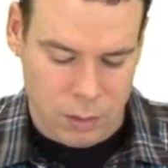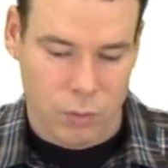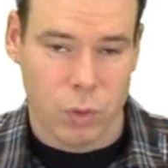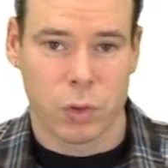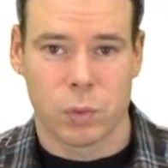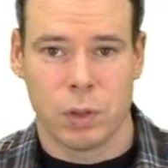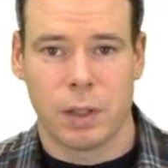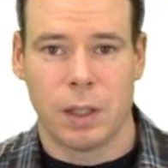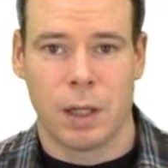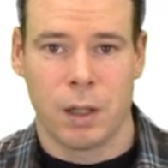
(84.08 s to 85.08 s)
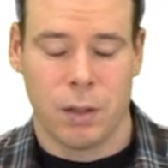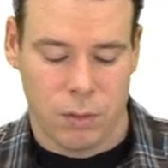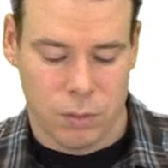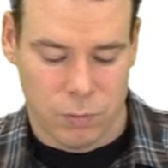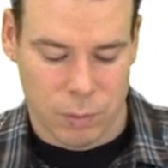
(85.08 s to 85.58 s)
Of course, we're looking at it
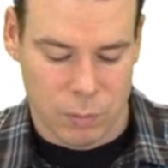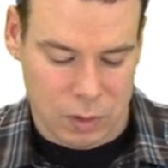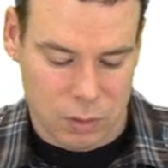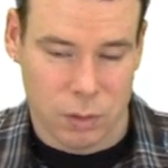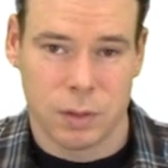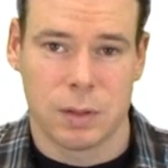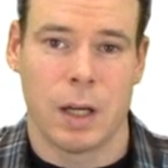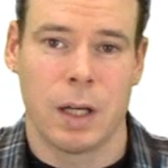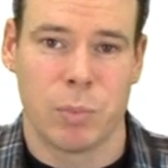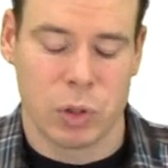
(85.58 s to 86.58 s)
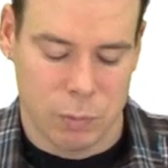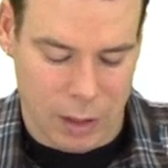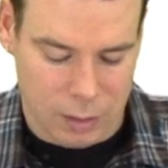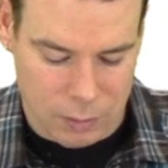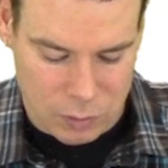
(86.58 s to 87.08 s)
from this sort of side
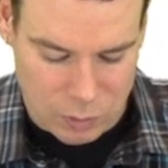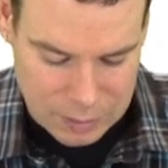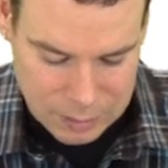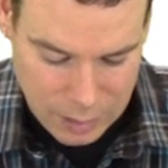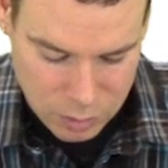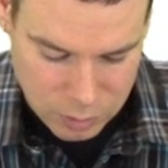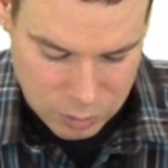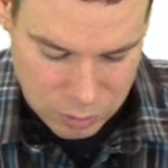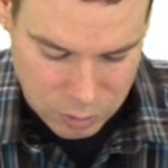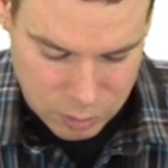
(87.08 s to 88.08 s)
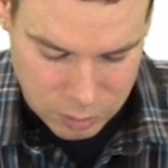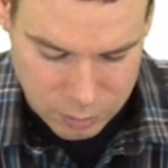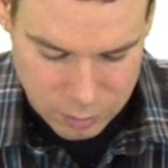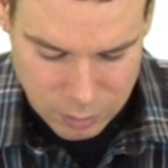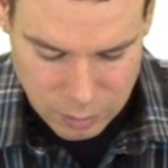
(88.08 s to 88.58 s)
perspective. So this is actually a
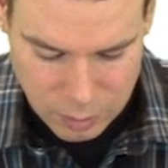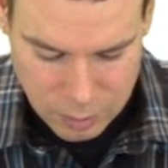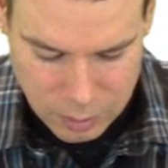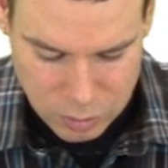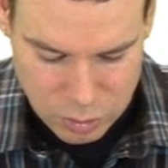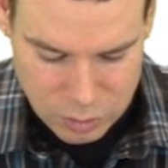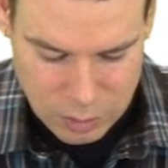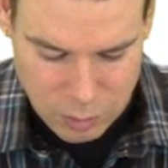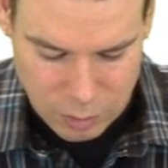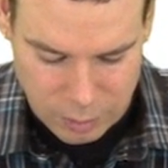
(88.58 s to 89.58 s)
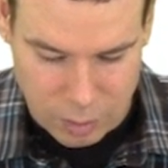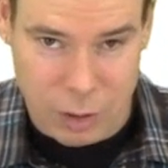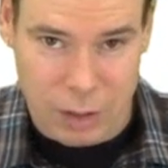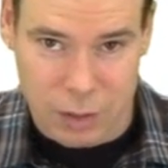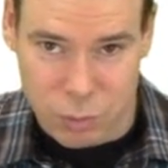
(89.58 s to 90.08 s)
circle. It's just skewed a little
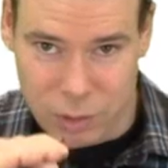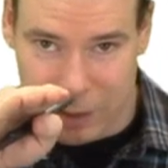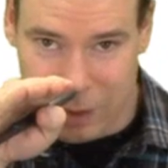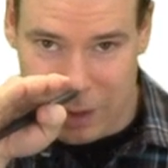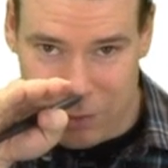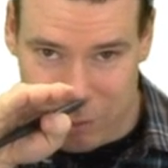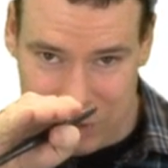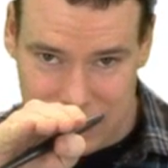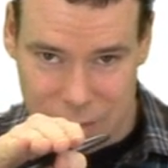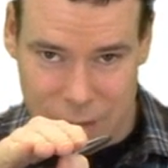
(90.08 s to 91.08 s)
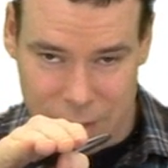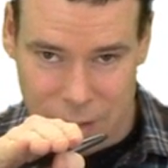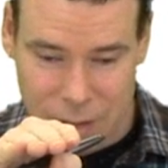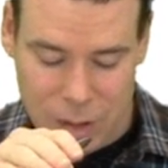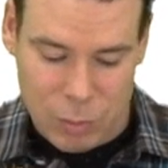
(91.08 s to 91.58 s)
bit because we're looking at it from the side.
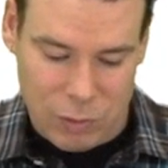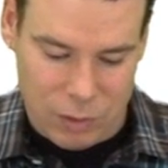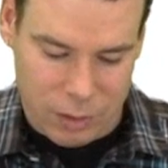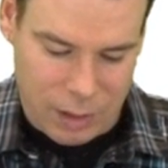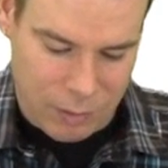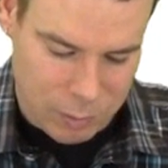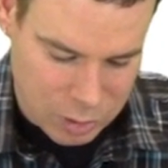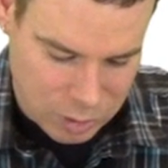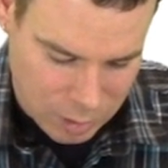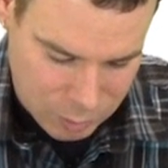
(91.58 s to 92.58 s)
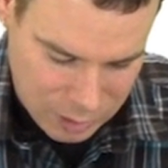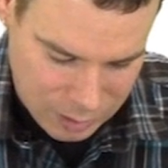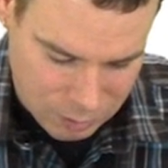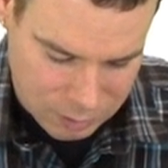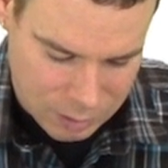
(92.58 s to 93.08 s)
But if you look at it from the top
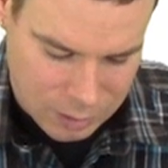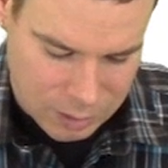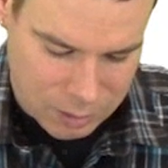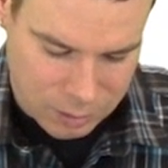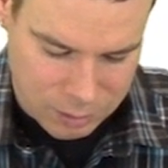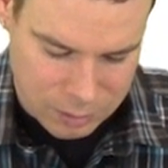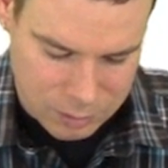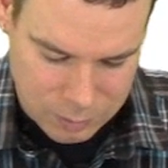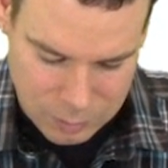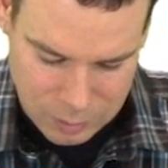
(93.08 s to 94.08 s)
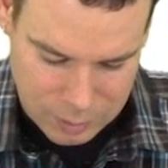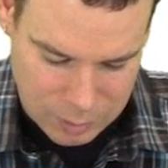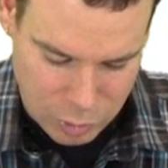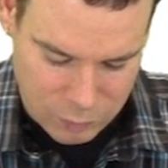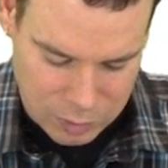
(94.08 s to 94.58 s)
down, it'll look like a
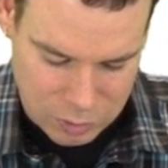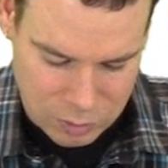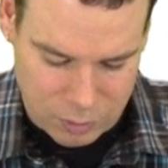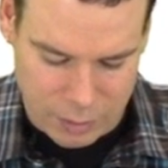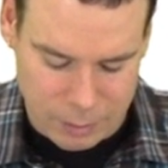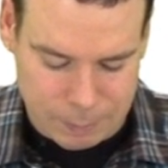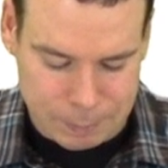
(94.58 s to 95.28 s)
perfect circle there.